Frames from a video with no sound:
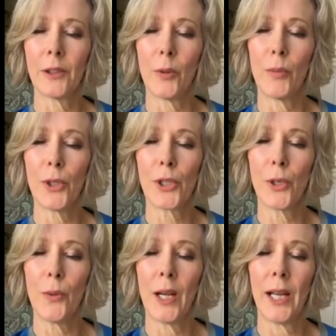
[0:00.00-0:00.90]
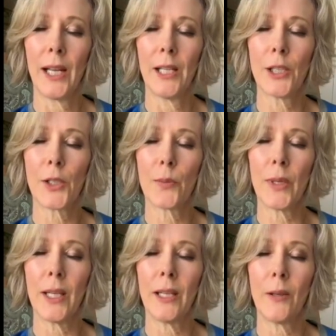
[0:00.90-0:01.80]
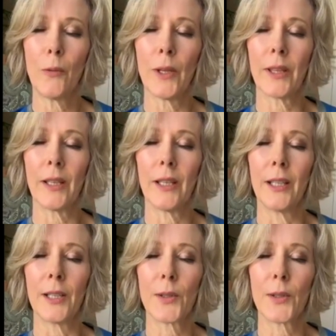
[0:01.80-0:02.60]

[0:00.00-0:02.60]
don't push it away, just be with it in this